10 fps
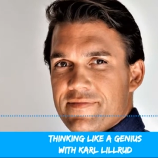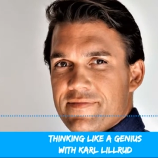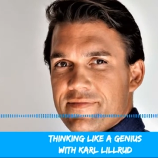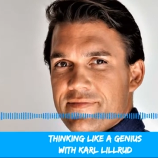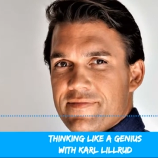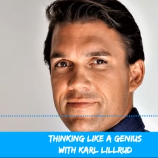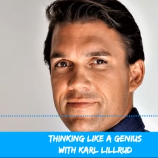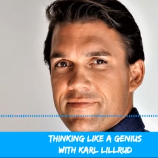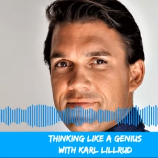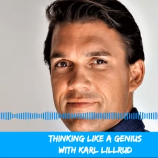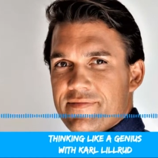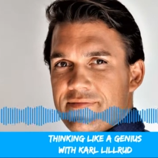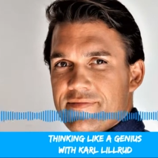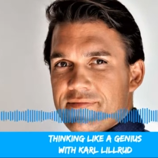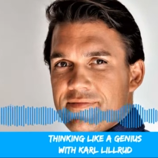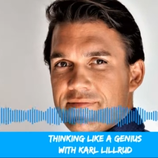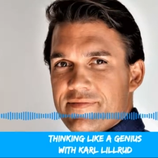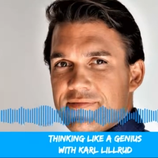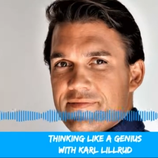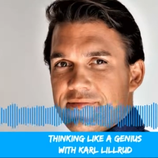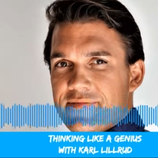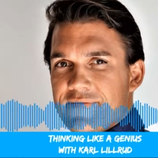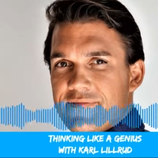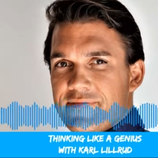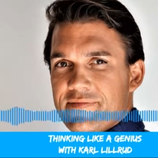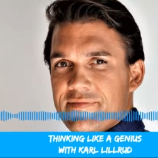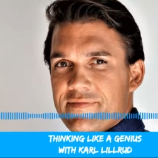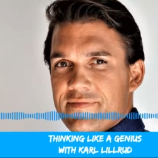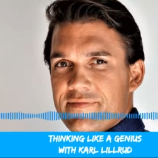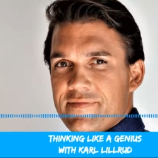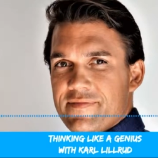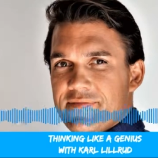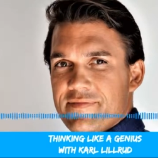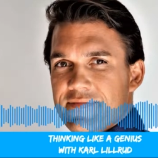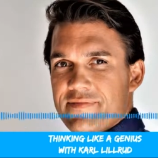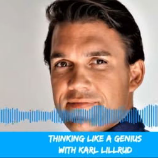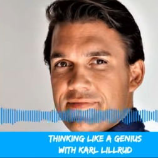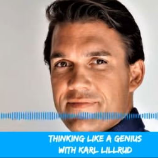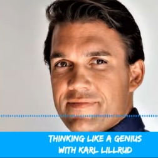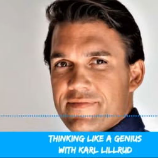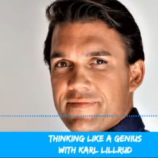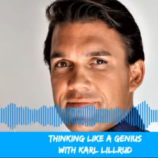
to twist this uh, some more around and see what other